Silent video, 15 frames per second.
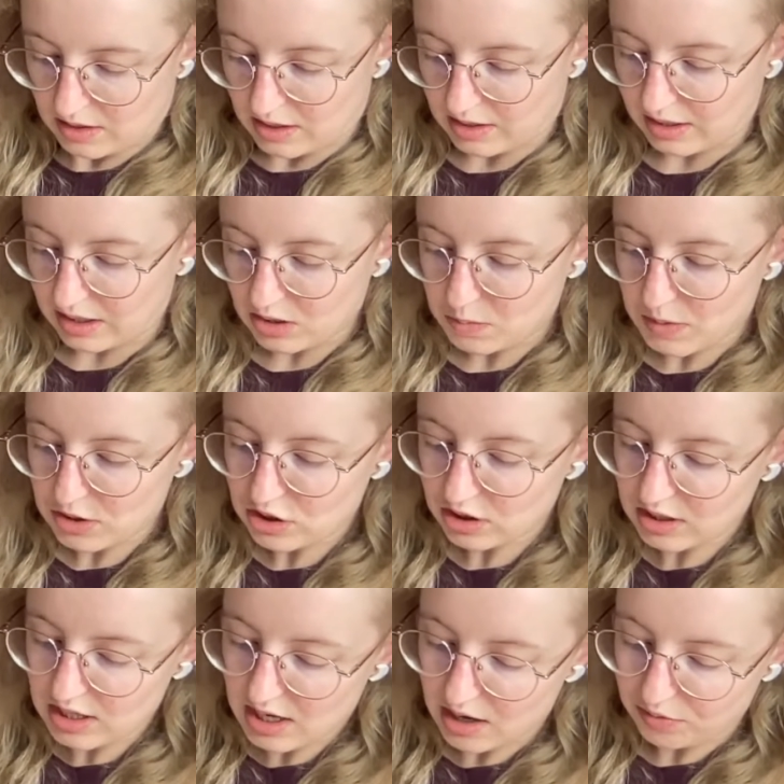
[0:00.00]
like,
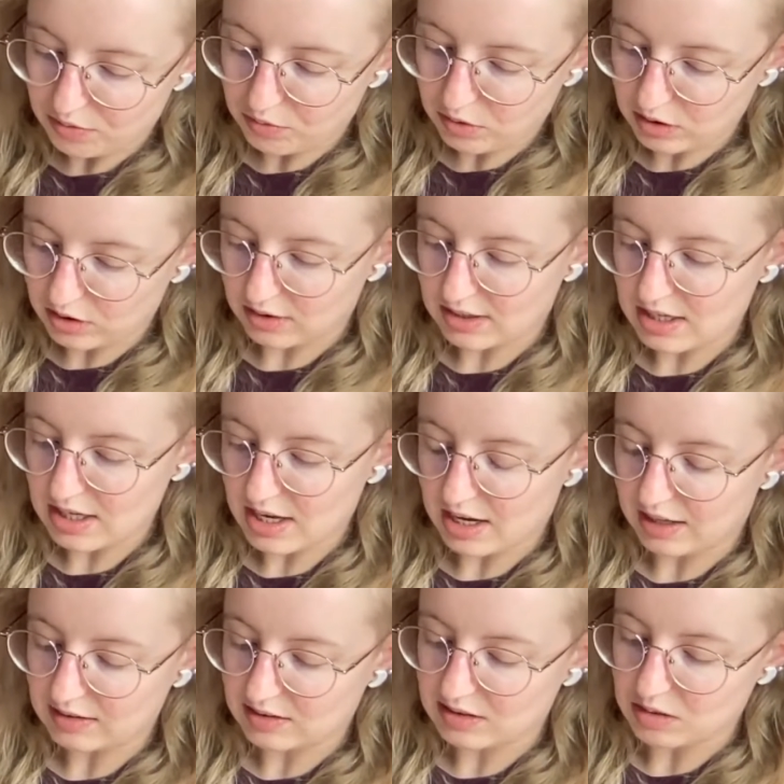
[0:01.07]
especially if we're looking
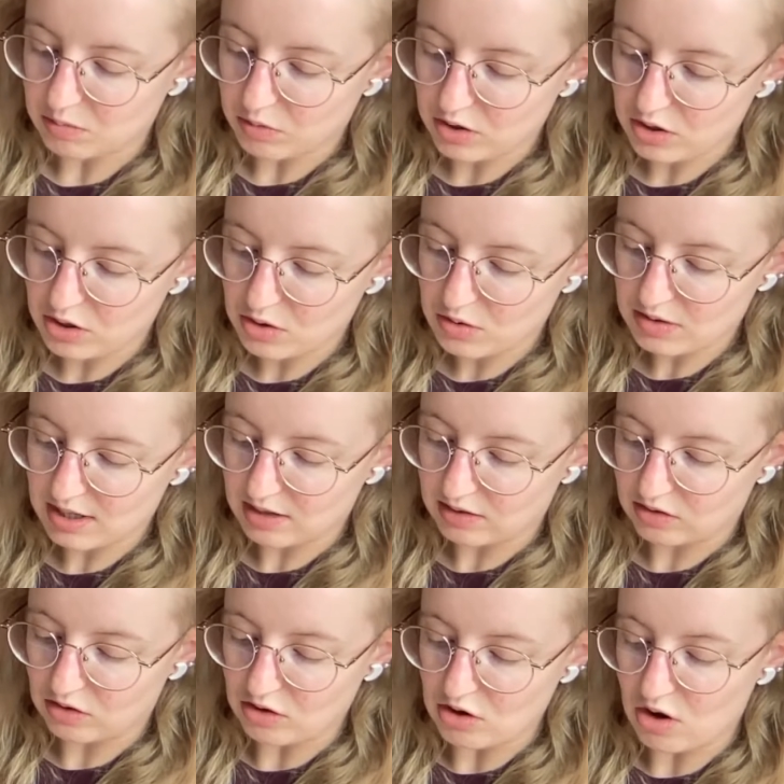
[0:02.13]
at someone who
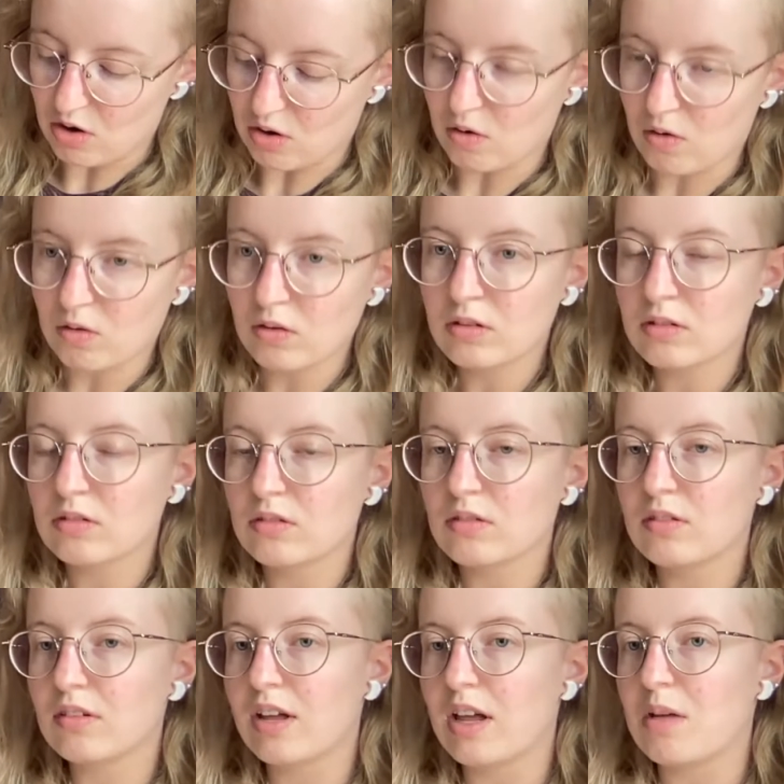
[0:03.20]
says no,
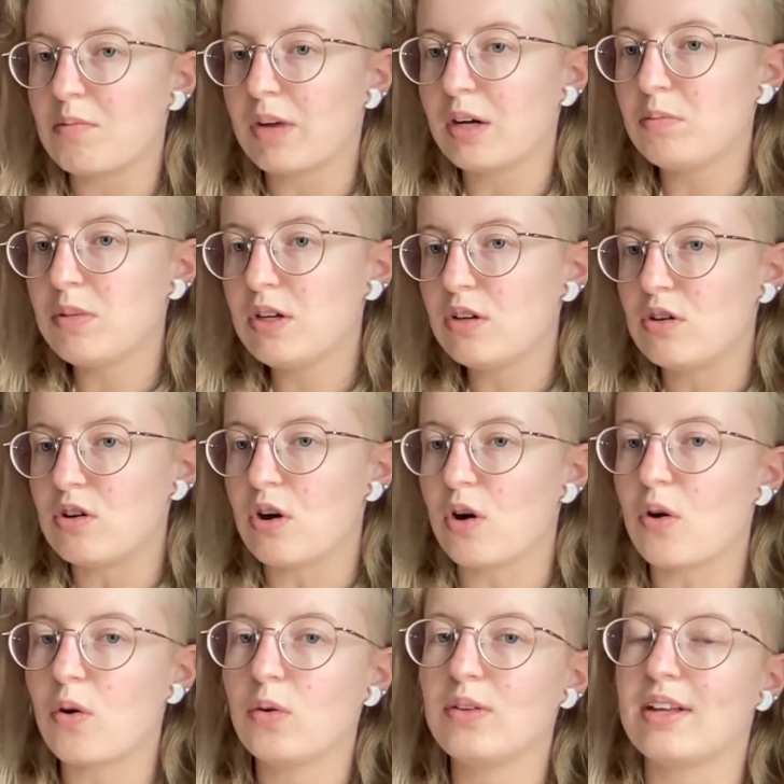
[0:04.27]
it might be a
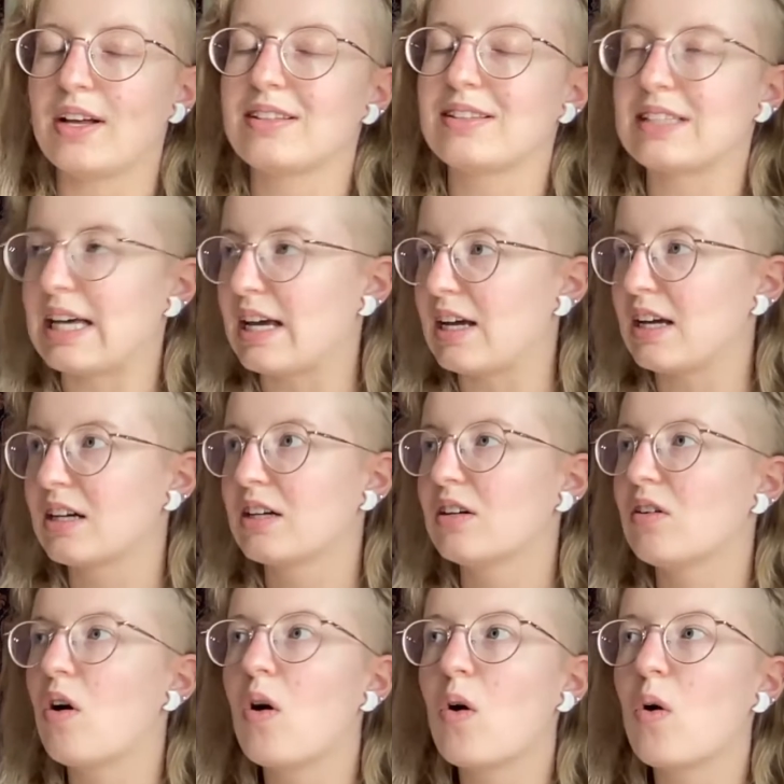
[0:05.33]
no that's like,
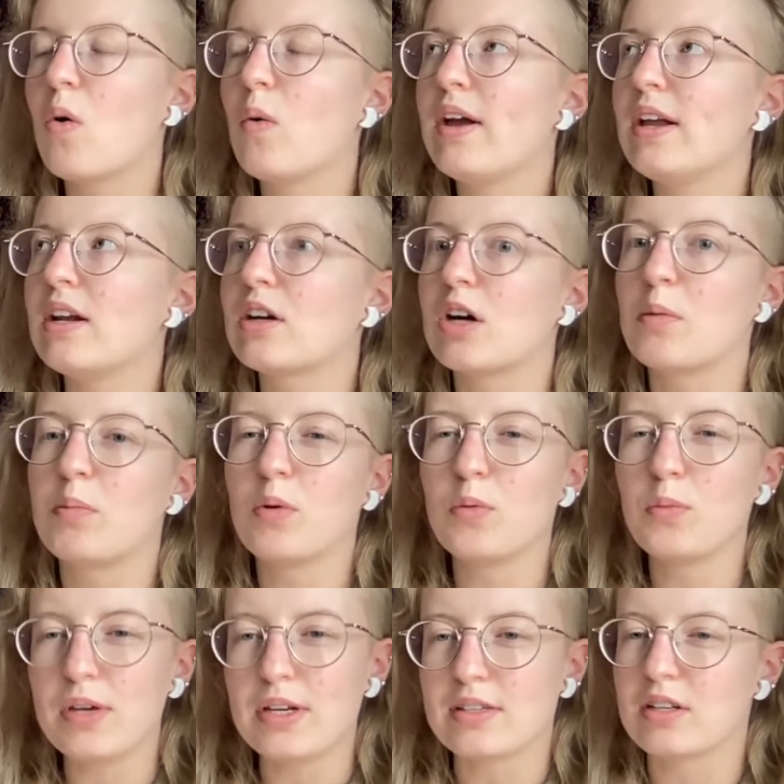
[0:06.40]
oh, in a couple
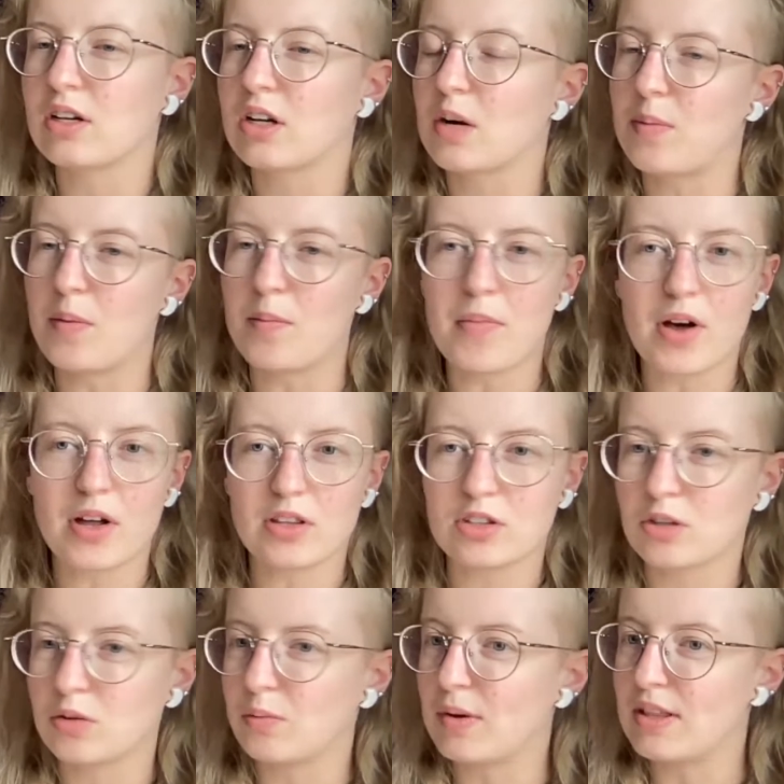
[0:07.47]
weeks, in a couple months,
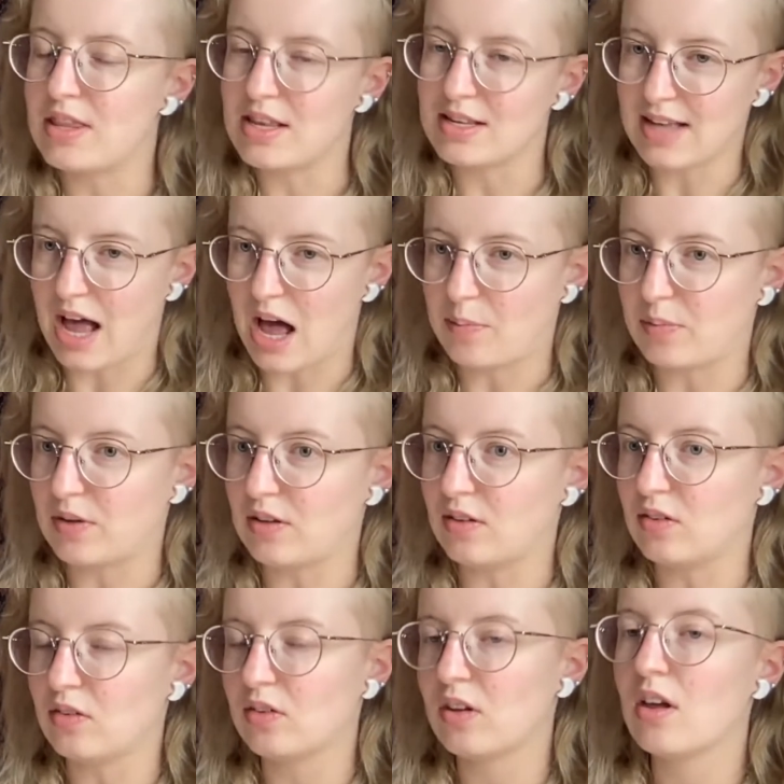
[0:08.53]
or when this
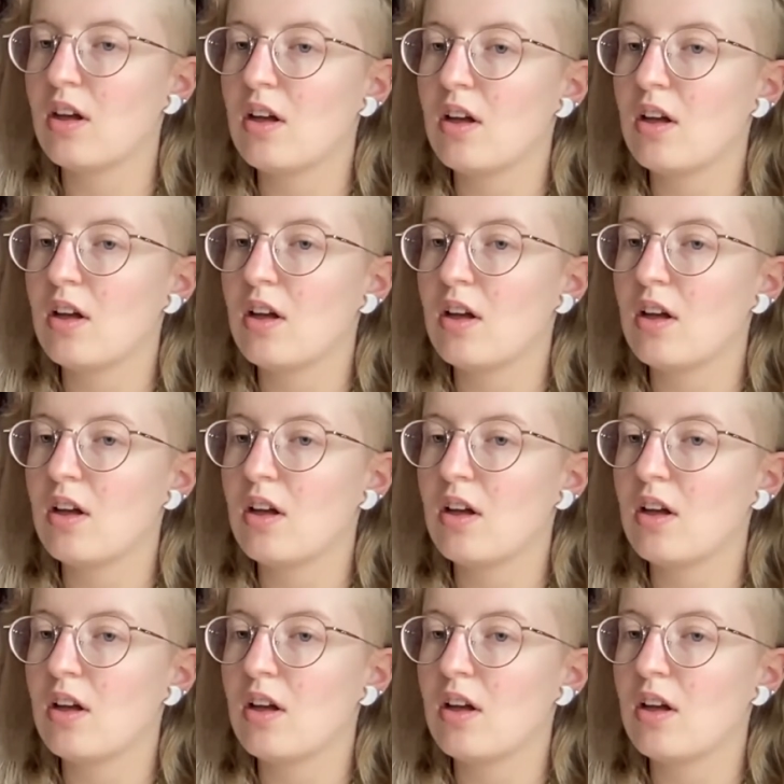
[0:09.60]
happens,